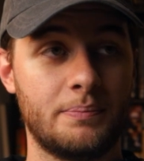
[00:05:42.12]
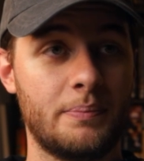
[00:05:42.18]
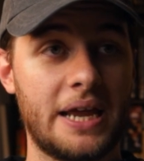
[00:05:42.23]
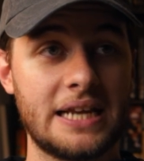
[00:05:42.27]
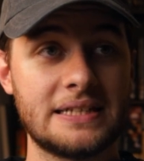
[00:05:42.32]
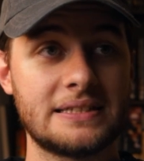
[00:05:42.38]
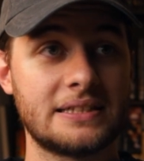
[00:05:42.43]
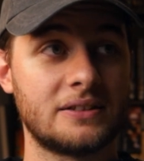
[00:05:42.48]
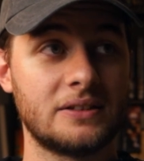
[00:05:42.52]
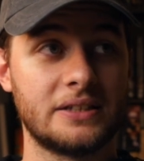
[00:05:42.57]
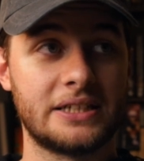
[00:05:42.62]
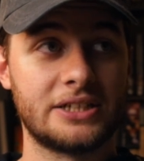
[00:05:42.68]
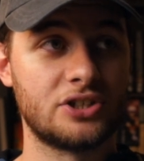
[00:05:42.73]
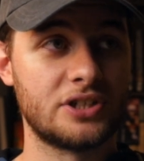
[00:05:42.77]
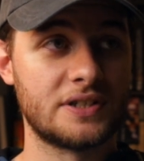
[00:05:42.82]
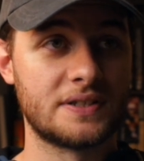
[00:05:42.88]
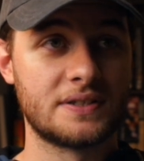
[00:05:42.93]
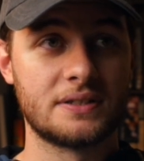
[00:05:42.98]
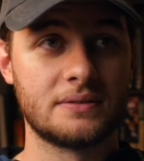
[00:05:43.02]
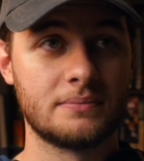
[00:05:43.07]
basically
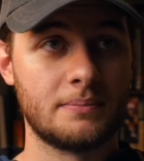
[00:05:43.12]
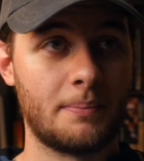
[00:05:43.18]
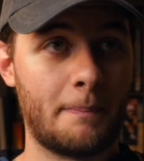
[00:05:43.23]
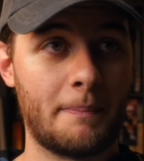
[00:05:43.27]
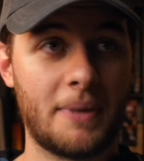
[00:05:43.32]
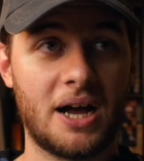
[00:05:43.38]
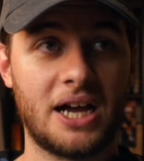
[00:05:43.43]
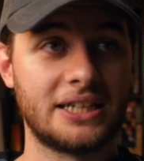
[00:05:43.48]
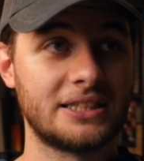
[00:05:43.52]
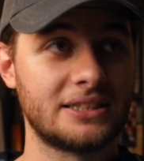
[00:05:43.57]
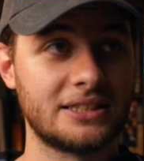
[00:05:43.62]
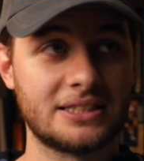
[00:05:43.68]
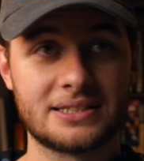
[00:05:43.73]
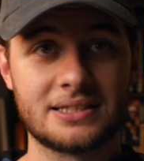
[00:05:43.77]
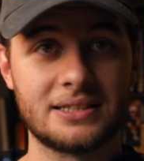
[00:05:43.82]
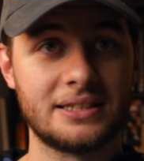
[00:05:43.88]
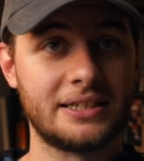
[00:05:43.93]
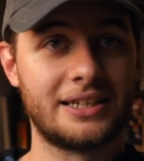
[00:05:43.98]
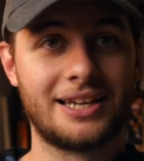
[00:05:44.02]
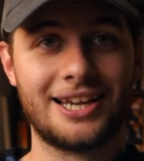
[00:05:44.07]
just
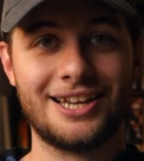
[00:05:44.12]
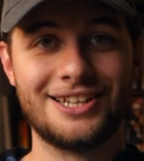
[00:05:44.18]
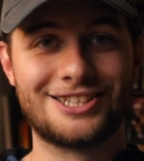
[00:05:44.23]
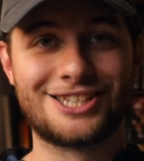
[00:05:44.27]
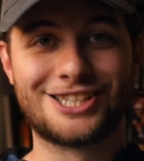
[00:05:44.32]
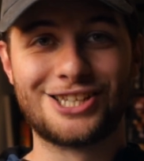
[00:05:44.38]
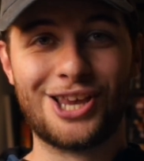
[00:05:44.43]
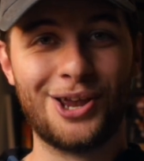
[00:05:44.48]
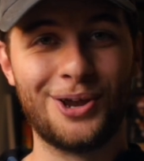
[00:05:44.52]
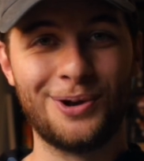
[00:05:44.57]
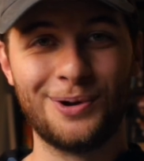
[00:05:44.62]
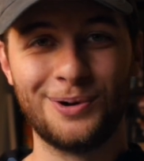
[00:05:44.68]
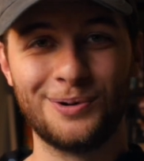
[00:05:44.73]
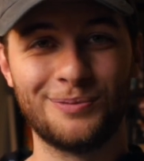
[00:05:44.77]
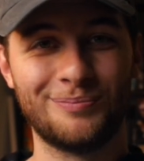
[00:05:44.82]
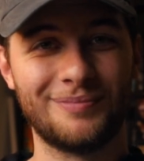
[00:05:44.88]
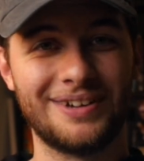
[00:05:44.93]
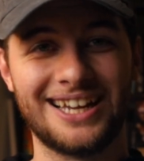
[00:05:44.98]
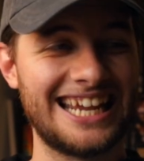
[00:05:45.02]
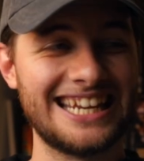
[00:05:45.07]
mindlessly
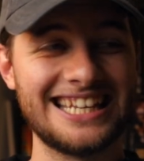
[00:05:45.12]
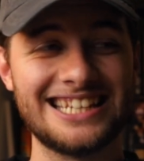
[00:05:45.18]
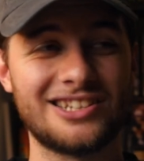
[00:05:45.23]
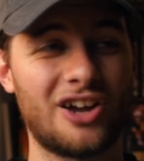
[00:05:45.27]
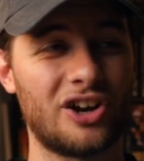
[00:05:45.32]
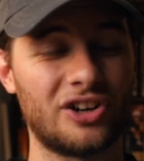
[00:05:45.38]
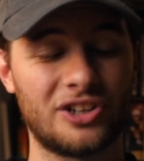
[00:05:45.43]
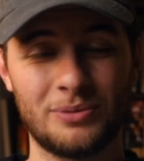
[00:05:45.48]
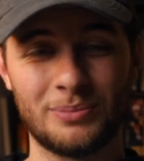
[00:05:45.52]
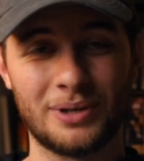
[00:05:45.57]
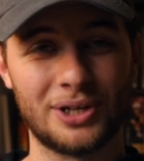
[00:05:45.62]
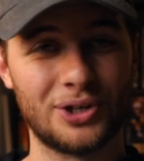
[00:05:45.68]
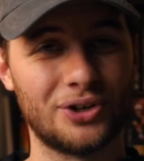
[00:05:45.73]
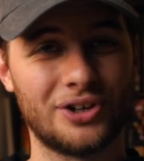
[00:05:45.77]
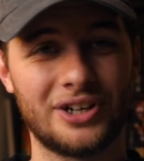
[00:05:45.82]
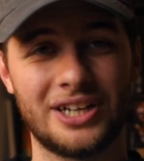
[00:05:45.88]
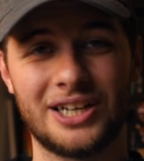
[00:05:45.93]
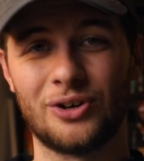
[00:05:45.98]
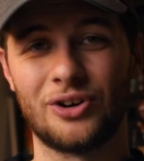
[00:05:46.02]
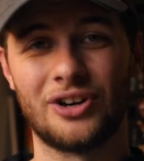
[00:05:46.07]
consume any
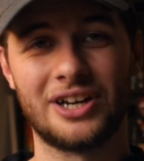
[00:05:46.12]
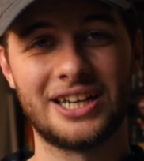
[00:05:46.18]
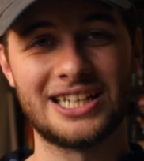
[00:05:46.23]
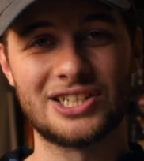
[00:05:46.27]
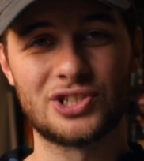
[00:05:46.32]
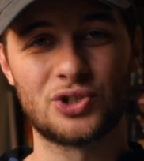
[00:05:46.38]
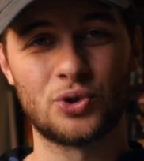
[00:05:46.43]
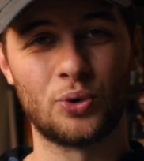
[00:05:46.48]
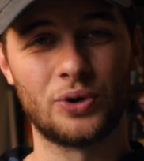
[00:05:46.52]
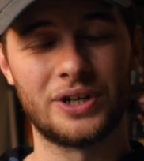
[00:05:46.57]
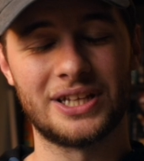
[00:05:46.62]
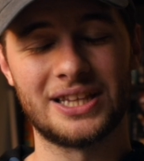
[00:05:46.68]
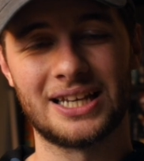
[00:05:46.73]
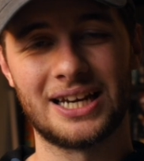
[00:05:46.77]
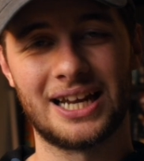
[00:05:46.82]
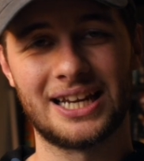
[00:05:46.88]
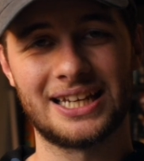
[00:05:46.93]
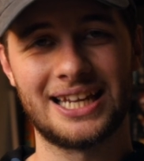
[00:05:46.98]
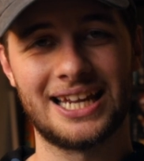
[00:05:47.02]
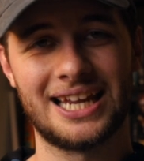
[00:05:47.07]
documentary or any story
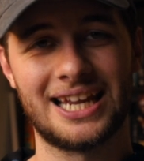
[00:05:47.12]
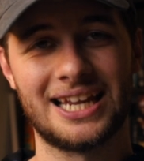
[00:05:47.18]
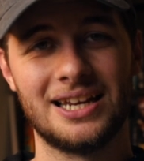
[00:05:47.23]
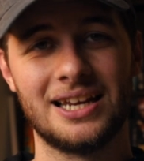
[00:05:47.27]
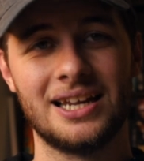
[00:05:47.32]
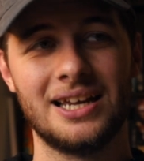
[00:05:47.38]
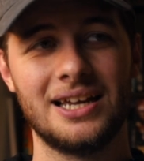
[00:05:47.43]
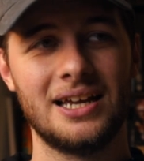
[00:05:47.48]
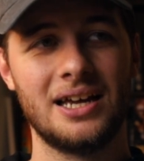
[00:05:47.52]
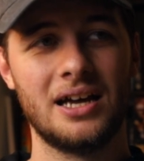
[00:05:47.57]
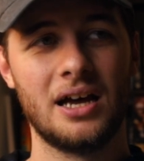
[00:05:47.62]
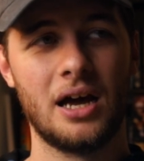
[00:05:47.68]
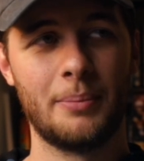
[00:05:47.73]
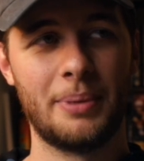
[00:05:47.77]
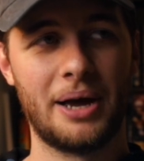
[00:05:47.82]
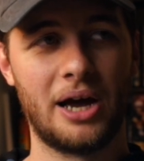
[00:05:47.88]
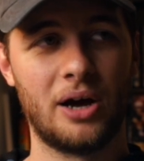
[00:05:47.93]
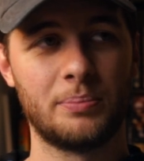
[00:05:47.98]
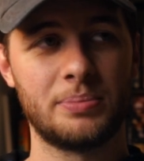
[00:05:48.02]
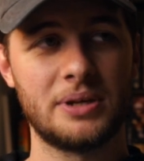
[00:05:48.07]
that I can
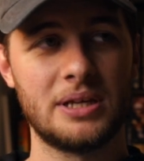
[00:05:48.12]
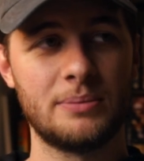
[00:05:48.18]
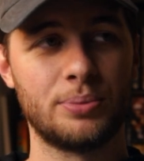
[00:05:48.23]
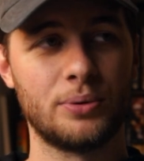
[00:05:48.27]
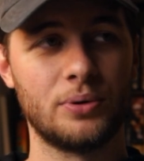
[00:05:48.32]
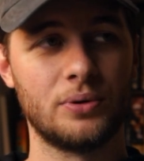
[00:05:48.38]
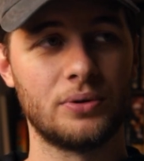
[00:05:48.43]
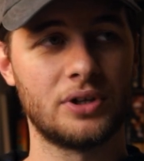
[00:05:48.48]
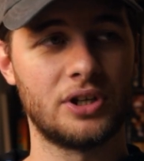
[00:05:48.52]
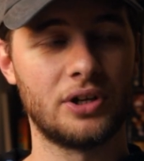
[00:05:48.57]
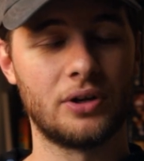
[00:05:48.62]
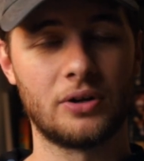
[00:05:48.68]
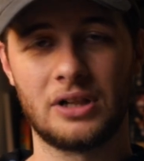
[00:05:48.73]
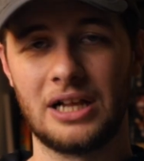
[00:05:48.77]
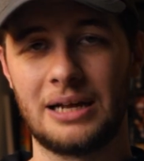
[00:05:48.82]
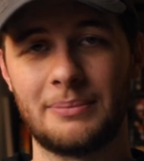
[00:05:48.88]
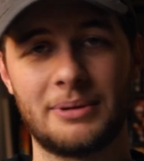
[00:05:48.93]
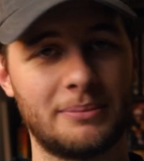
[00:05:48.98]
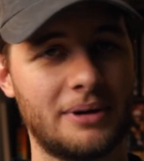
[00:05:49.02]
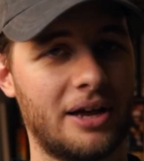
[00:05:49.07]
about people,
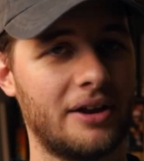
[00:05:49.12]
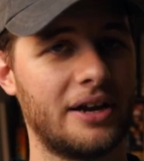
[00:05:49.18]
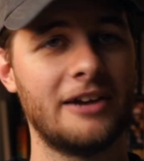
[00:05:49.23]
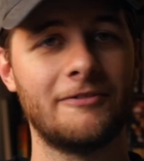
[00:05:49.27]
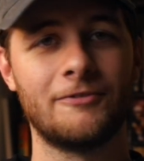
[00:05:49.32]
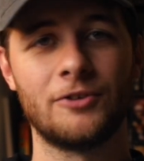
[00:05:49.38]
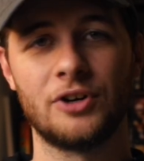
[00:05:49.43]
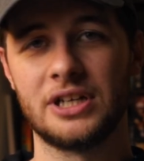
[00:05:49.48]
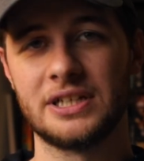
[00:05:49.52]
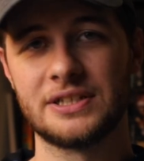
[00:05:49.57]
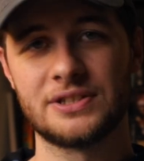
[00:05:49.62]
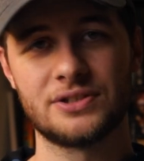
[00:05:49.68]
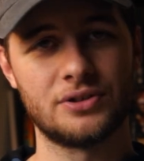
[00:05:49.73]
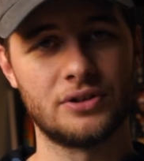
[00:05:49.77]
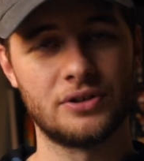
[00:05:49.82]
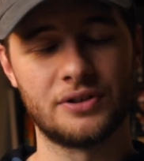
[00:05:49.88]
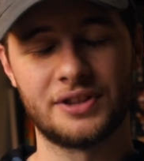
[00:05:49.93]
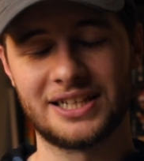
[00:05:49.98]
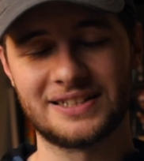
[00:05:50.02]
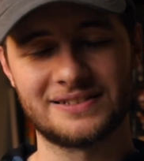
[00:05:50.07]
climbing Mount
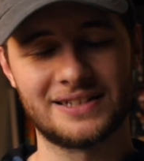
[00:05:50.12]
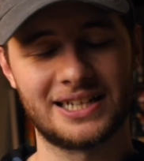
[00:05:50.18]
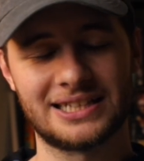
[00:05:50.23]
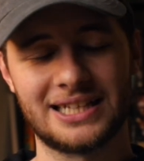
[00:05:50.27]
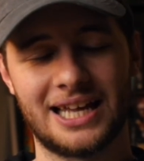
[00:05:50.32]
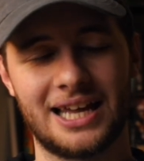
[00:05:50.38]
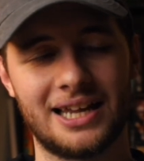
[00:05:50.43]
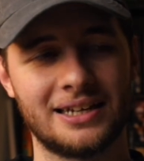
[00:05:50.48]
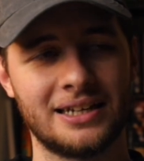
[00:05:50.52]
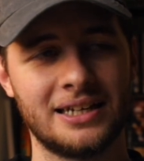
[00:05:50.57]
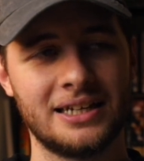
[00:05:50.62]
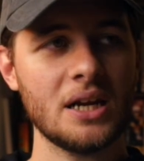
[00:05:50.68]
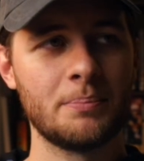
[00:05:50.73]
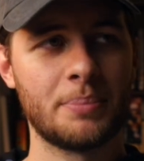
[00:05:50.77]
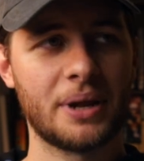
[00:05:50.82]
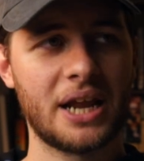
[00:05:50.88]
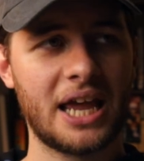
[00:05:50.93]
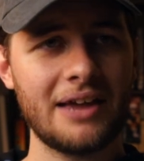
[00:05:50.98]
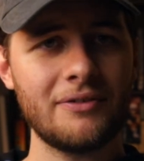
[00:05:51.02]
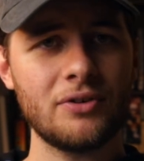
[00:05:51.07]
Everest or things like that.
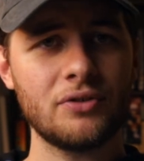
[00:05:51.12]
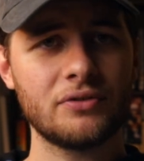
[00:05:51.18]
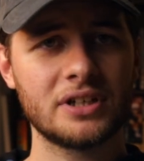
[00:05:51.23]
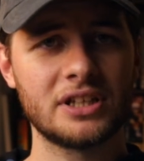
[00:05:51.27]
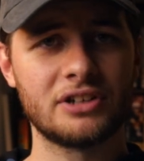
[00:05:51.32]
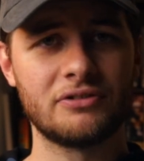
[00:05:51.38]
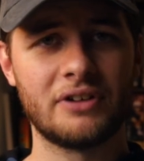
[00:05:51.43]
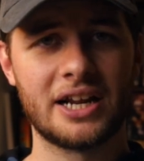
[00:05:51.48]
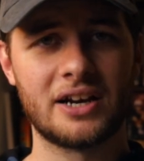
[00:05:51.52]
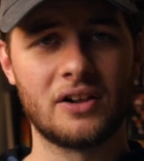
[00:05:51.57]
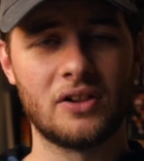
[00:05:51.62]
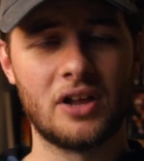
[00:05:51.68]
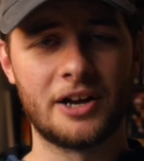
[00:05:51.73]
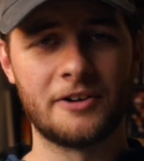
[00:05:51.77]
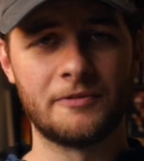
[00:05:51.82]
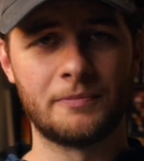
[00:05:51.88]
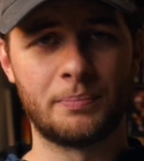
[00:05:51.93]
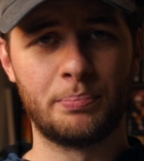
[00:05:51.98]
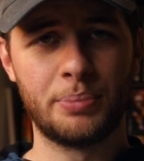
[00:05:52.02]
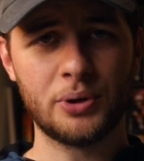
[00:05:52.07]
But I haven't really read a
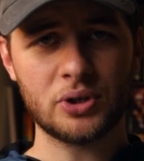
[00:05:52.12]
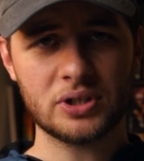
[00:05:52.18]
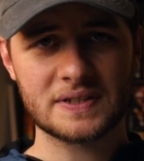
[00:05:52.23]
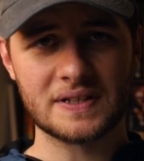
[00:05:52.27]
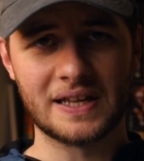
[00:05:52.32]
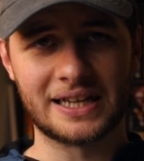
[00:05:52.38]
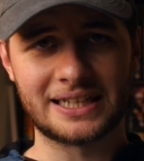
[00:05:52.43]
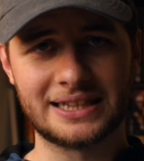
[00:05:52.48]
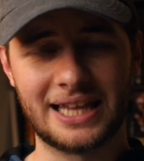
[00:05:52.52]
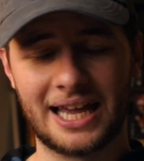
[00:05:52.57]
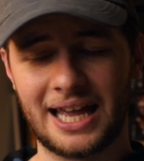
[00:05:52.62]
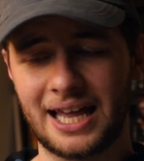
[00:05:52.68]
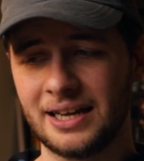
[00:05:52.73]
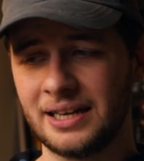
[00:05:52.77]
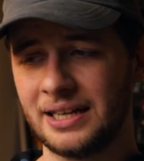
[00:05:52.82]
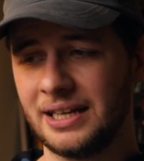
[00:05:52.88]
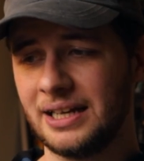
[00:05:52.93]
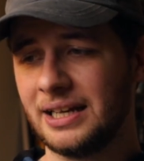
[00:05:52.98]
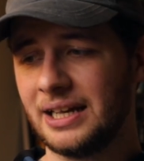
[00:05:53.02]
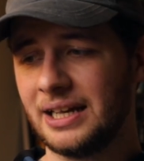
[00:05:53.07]
lot of books like that.